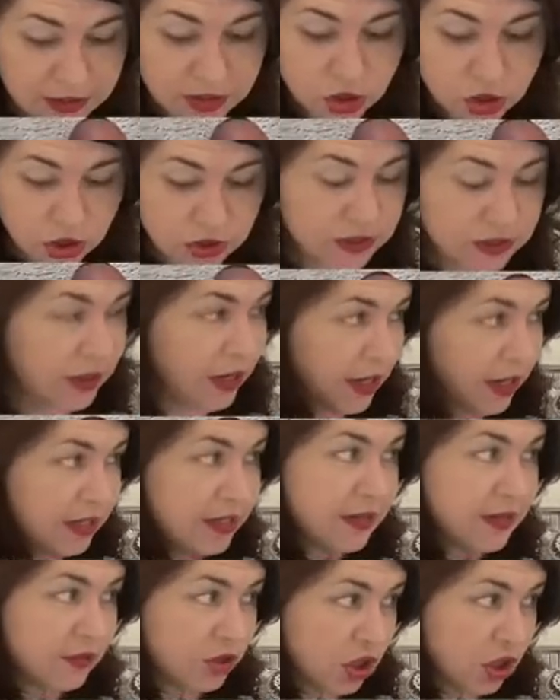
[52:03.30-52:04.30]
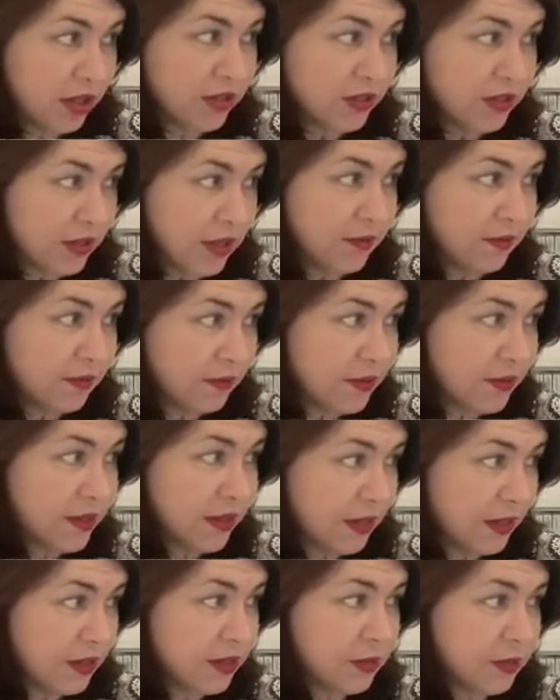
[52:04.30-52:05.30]
has used adhesive sheets and they've
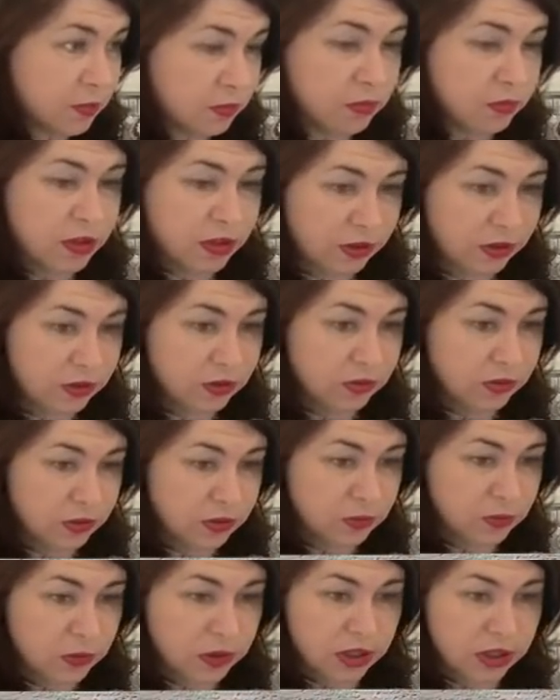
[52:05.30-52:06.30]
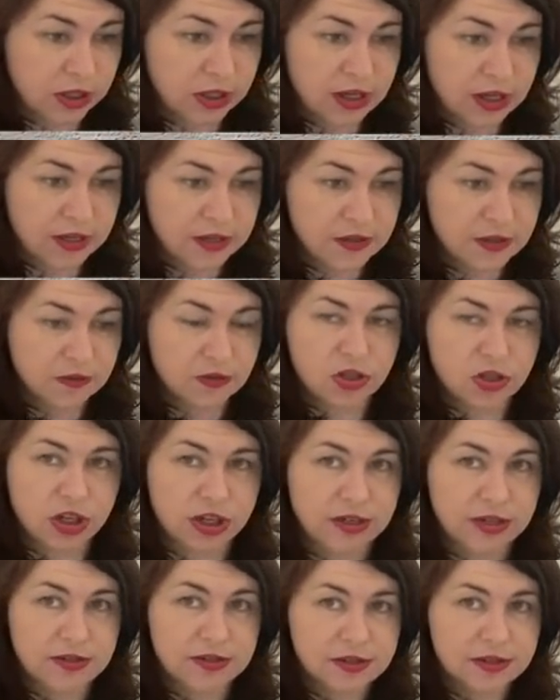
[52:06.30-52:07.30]
said it's really good with adhesive
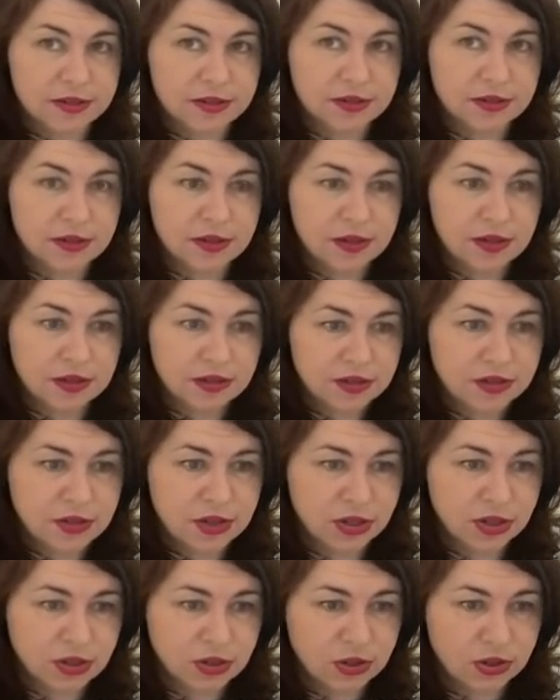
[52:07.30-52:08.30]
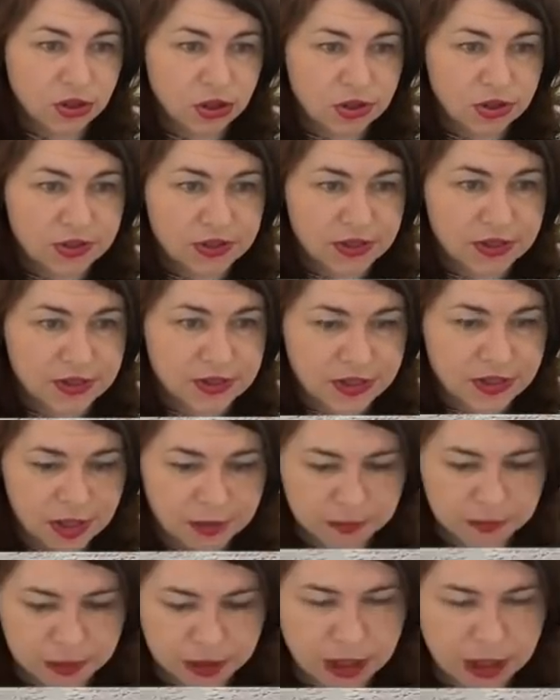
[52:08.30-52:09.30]
sheets. And you so could you use the use
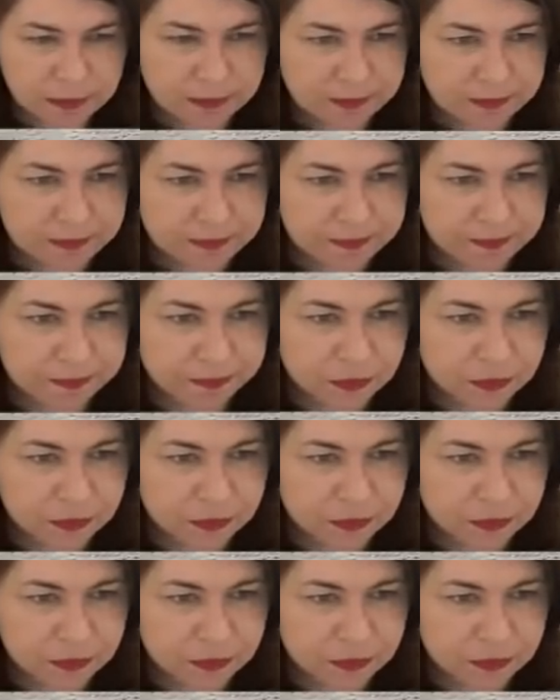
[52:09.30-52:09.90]
whole piece.